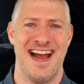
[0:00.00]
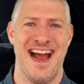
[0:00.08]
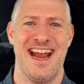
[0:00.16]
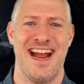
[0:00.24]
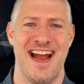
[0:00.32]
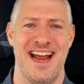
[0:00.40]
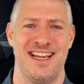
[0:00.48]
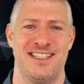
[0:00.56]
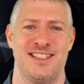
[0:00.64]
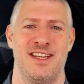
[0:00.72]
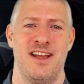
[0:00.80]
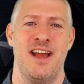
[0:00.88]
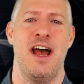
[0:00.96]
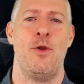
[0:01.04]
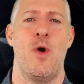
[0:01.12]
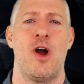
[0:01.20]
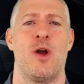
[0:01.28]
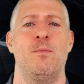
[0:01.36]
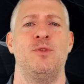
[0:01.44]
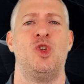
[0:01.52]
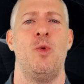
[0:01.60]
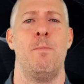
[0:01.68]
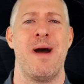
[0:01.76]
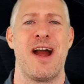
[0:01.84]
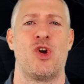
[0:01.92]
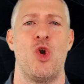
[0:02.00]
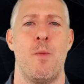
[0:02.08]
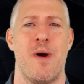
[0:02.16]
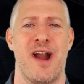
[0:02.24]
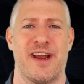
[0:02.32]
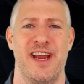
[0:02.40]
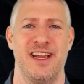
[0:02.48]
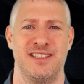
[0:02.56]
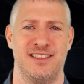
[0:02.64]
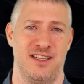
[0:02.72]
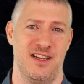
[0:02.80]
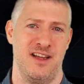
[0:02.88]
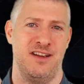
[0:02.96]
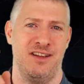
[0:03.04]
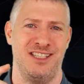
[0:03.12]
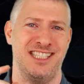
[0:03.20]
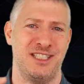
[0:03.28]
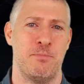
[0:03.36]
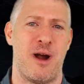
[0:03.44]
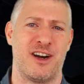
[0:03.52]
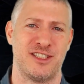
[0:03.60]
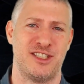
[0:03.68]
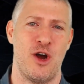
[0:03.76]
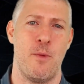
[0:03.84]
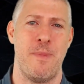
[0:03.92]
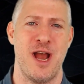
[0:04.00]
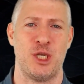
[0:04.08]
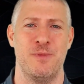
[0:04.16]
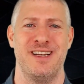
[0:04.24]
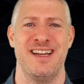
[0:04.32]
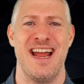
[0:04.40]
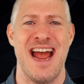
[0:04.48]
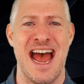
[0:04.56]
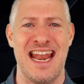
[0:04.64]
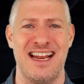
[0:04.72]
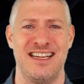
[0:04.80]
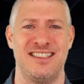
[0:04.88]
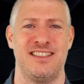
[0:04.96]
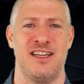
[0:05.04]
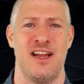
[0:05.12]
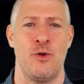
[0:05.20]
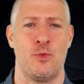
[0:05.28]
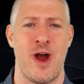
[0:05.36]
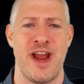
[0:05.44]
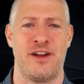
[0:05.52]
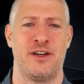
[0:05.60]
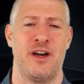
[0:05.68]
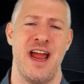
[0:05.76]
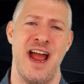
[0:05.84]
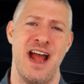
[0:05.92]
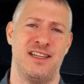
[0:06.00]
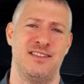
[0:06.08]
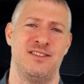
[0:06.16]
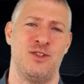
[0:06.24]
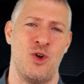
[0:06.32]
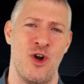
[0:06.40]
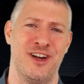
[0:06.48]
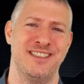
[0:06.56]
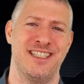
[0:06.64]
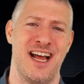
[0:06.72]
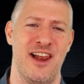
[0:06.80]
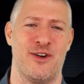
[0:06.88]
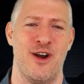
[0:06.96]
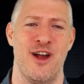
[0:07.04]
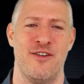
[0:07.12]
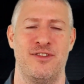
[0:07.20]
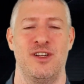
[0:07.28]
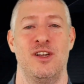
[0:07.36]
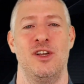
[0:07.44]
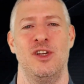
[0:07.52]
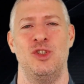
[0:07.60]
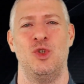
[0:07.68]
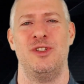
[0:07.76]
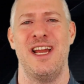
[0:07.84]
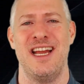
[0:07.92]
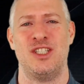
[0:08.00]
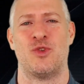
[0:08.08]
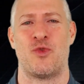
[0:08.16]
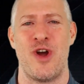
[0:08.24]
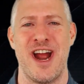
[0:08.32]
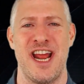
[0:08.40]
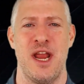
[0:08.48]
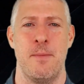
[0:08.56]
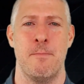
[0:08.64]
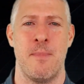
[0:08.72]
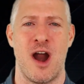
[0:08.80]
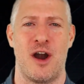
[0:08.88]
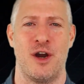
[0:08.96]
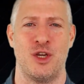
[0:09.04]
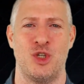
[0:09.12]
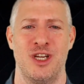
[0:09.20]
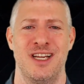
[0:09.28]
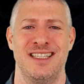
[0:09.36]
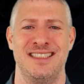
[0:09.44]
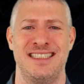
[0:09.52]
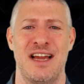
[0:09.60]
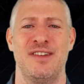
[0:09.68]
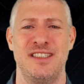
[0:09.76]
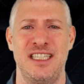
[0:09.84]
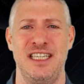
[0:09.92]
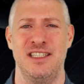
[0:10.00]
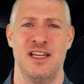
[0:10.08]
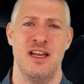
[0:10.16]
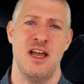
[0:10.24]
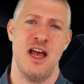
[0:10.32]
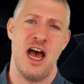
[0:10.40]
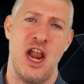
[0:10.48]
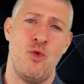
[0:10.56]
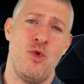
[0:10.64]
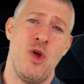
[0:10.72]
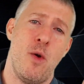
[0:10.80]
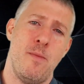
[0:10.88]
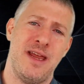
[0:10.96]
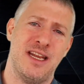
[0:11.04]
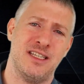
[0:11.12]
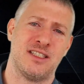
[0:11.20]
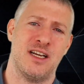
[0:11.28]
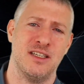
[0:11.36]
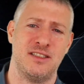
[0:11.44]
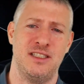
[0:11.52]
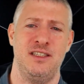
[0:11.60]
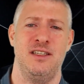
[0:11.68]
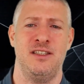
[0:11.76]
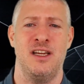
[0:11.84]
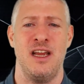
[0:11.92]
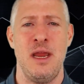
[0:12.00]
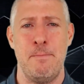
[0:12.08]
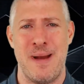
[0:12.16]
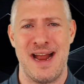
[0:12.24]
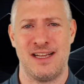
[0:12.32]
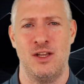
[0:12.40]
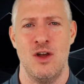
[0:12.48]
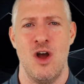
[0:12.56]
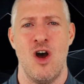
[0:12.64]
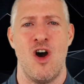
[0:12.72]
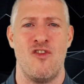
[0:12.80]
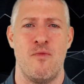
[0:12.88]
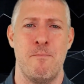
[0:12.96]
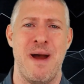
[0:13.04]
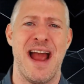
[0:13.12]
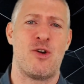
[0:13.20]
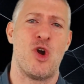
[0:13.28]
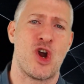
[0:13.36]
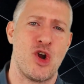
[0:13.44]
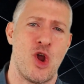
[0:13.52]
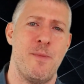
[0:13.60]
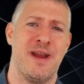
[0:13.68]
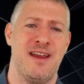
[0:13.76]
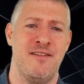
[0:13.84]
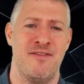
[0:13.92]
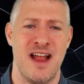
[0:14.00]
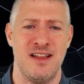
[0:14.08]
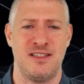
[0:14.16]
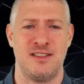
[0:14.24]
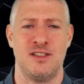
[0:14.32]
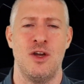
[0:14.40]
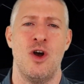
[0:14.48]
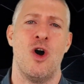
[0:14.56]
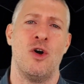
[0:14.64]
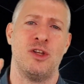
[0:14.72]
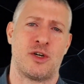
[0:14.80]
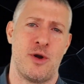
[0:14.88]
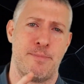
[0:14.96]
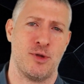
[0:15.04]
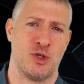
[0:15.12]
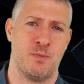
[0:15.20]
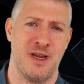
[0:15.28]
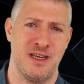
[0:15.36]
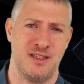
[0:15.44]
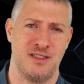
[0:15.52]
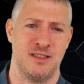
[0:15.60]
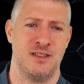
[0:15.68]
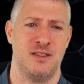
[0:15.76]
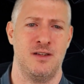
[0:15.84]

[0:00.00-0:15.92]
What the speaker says: Hi guys, and welcome to Macro Markets. This is Marcel Pechman, analyst and writer at Cointelegraph. Today is Friday, March 17, and we will be discussing the impact of macroeconomic events on the crypto space.